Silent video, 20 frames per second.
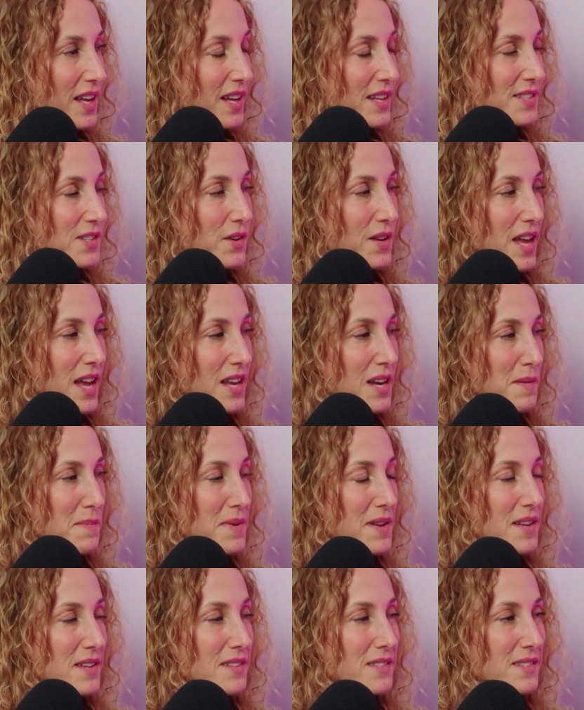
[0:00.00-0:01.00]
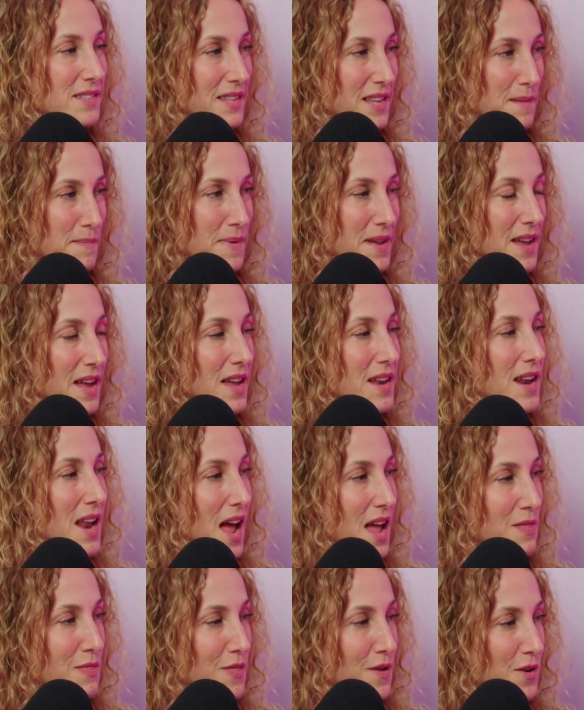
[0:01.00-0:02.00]
It's okay to be sleepy at
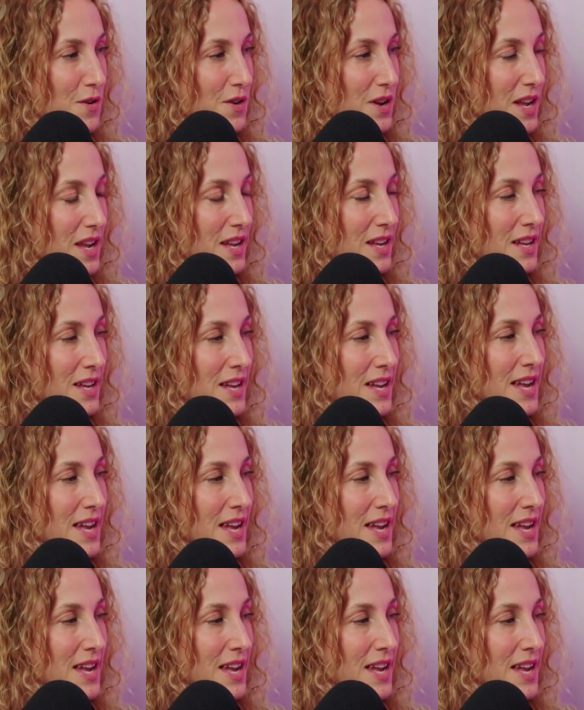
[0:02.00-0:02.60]
9:30.